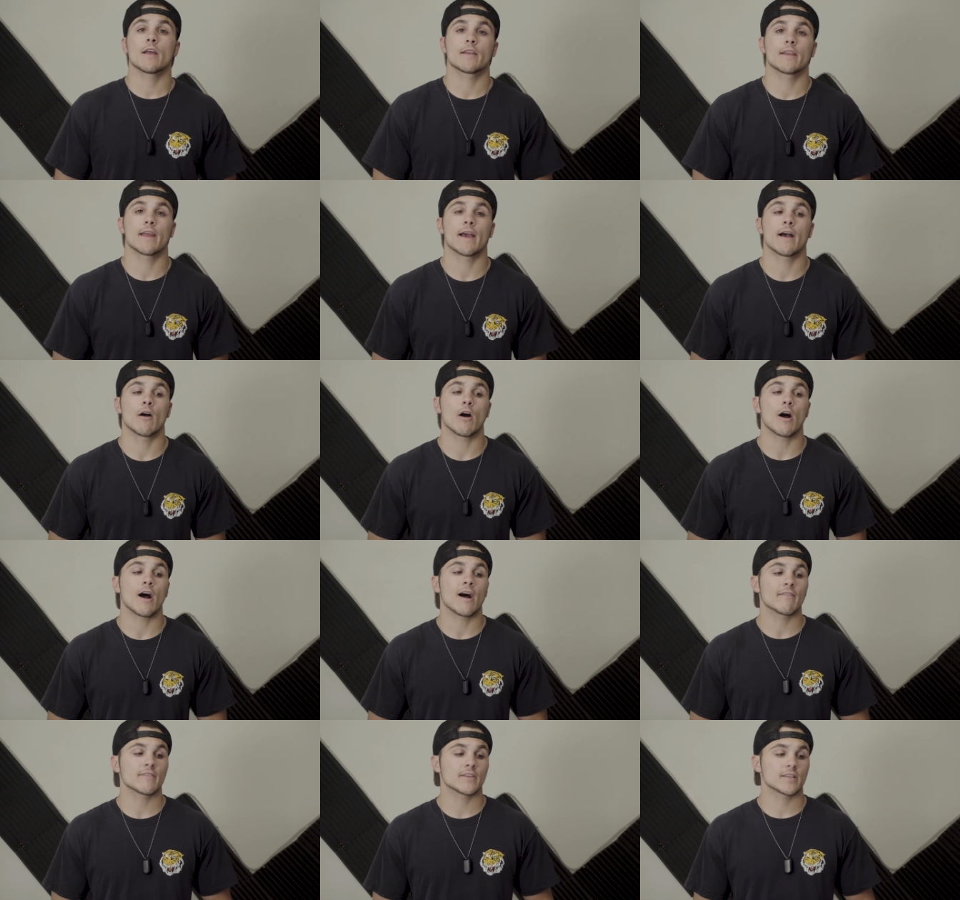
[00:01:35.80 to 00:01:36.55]
Now,
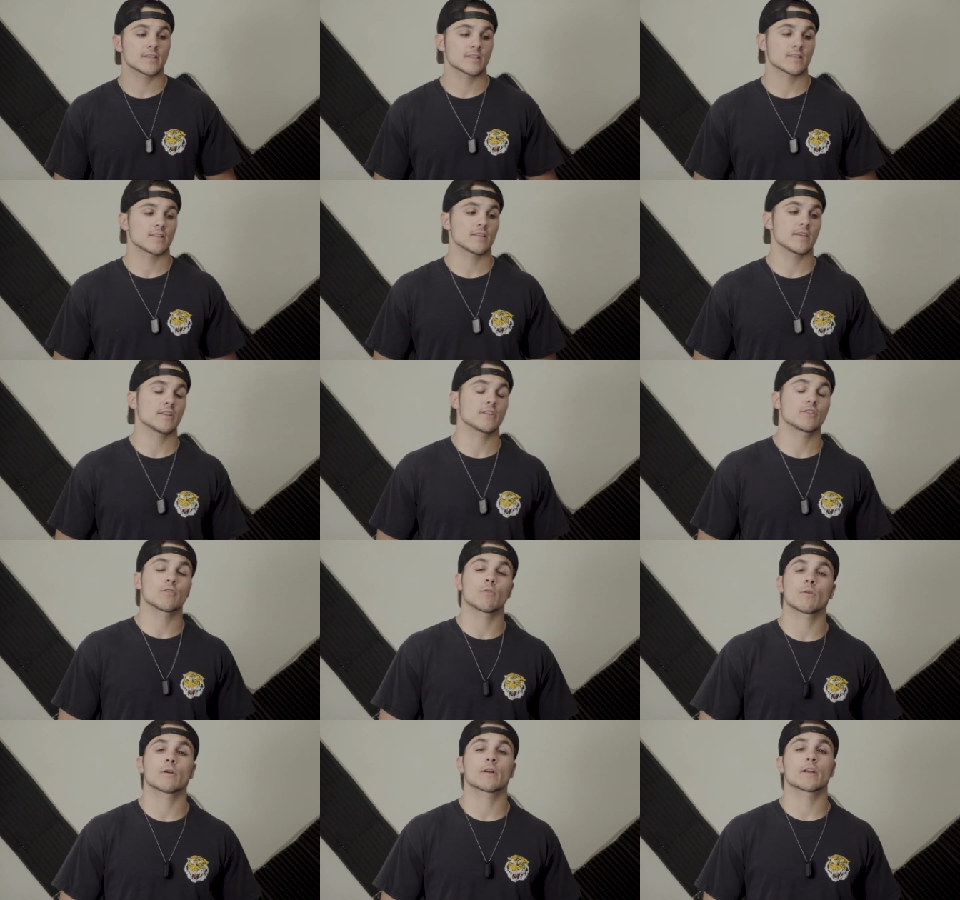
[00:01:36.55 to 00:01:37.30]
obviously,
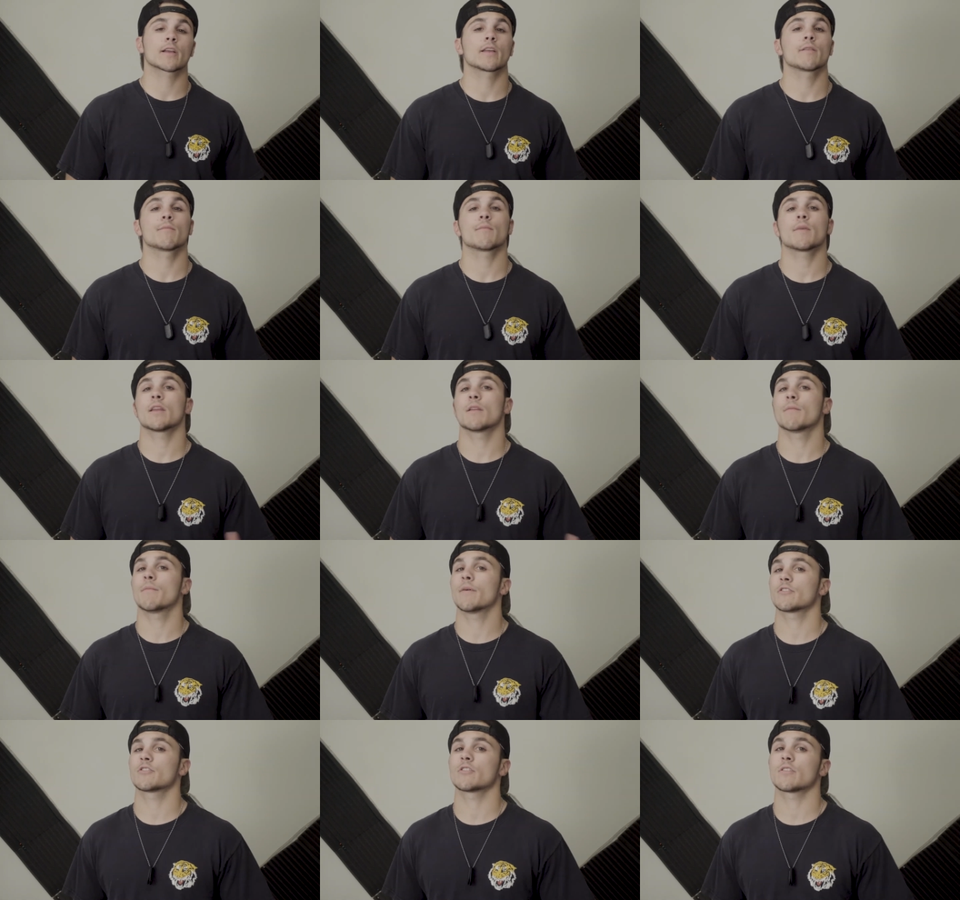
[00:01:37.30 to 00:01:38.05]
Tor can mean
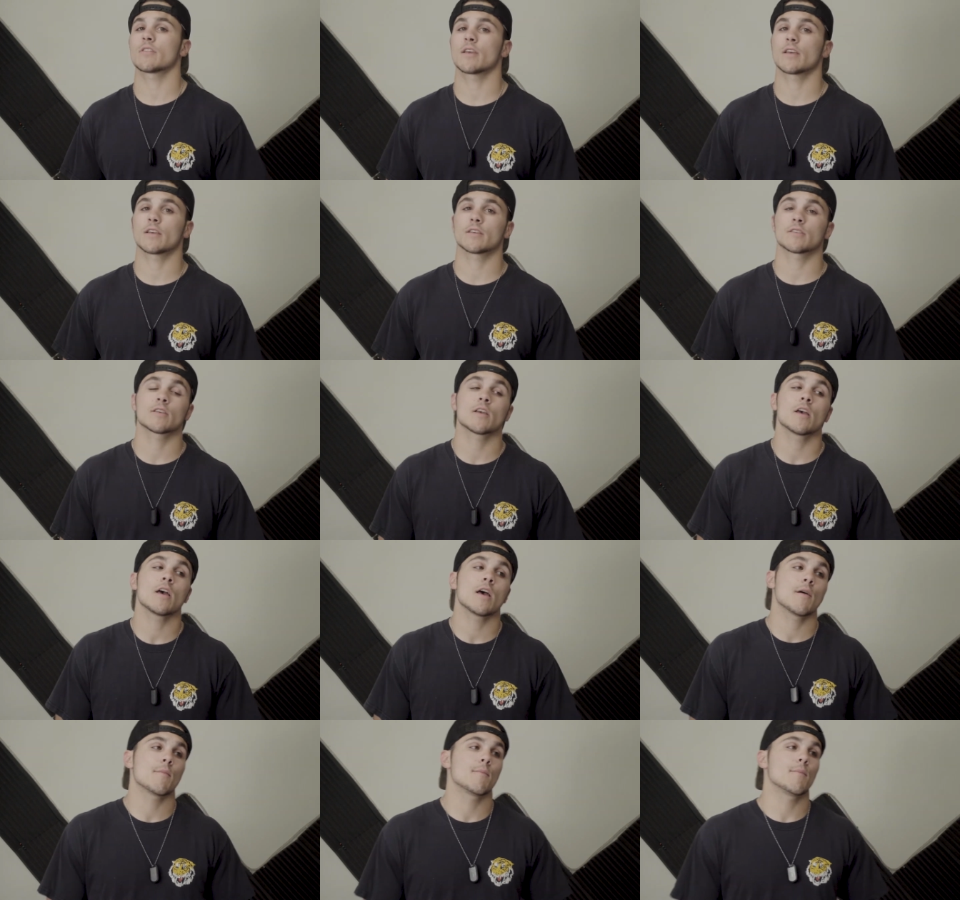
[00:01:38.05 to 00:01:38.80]
a bunch of things,
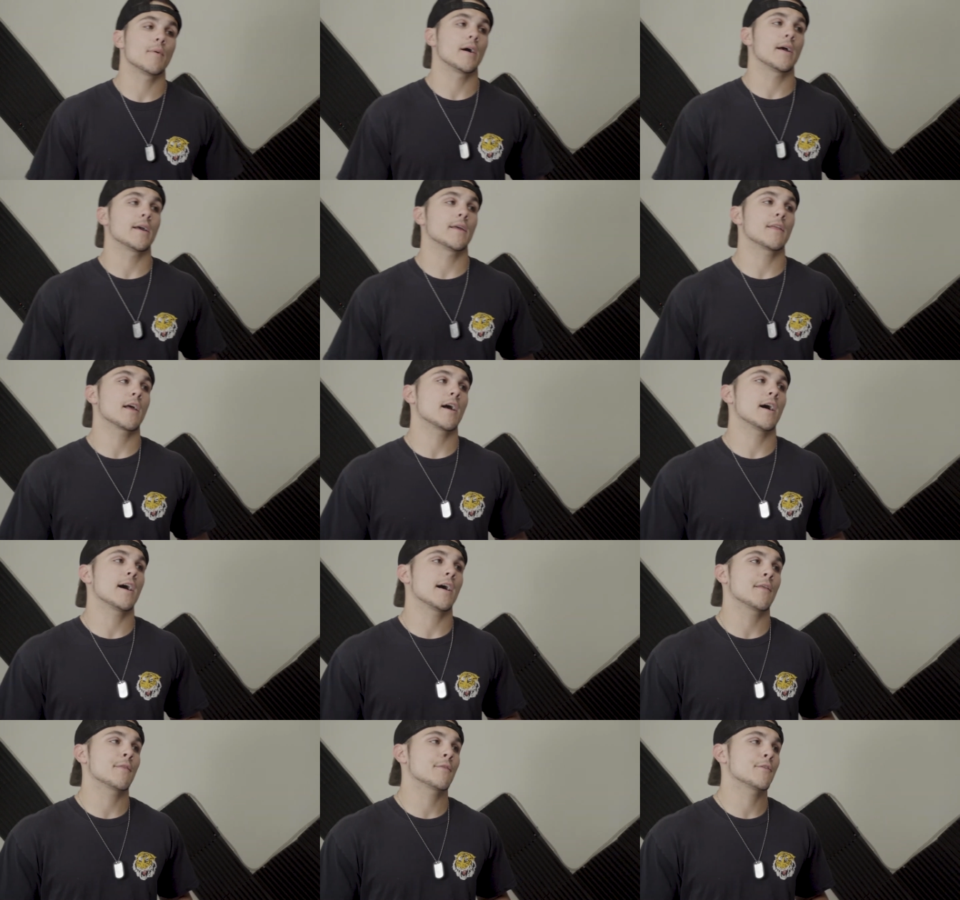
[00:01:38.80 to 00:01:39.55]
but
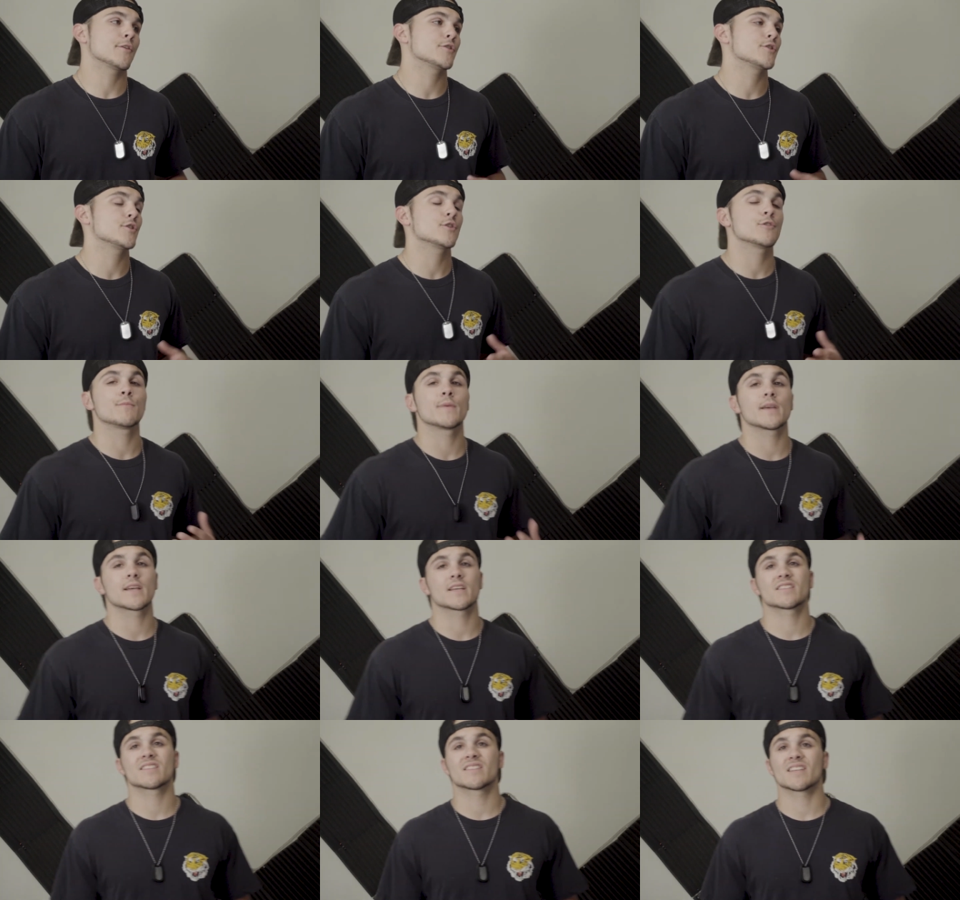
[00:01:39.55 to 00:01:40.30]
uh, the two
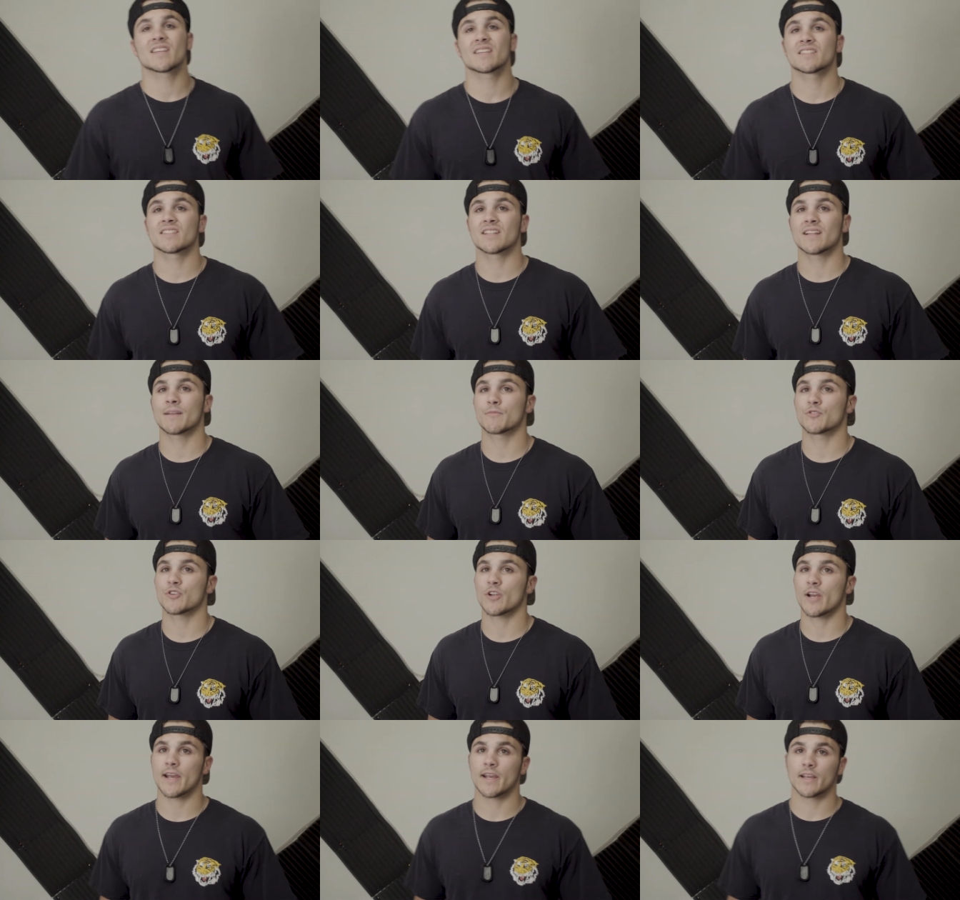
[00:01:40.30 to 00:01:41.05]
biggest things that I'm
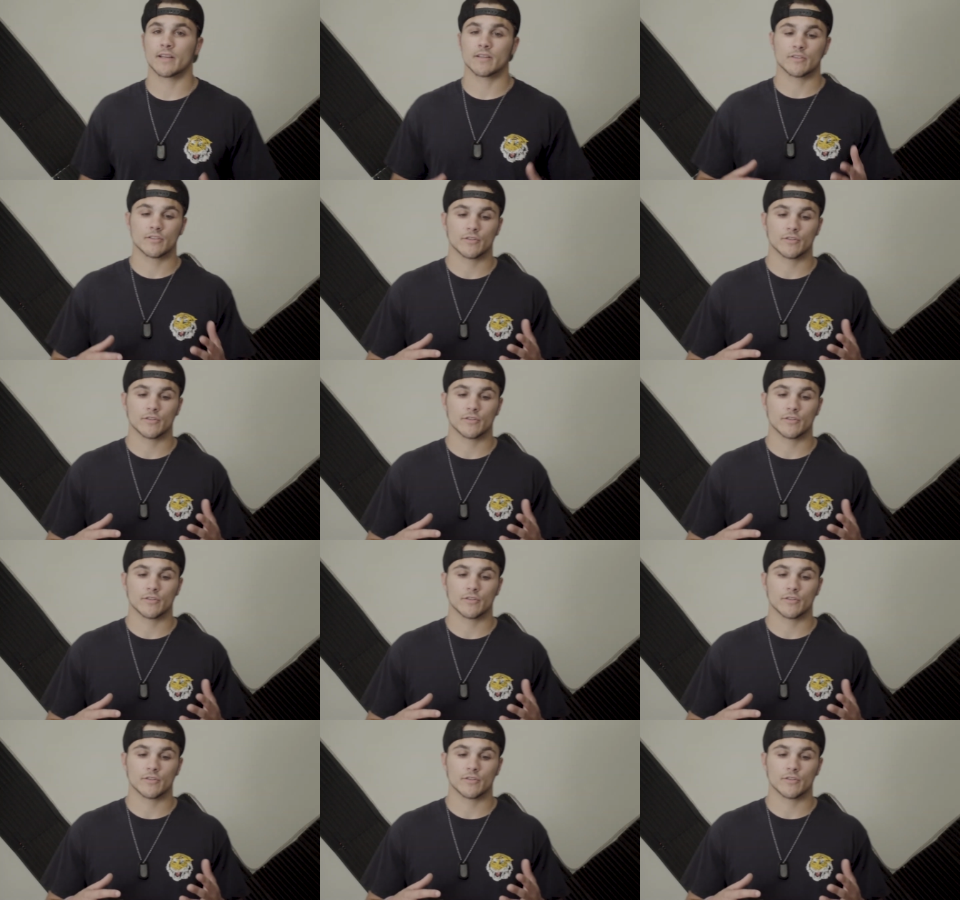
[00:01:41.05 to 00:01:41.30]
trying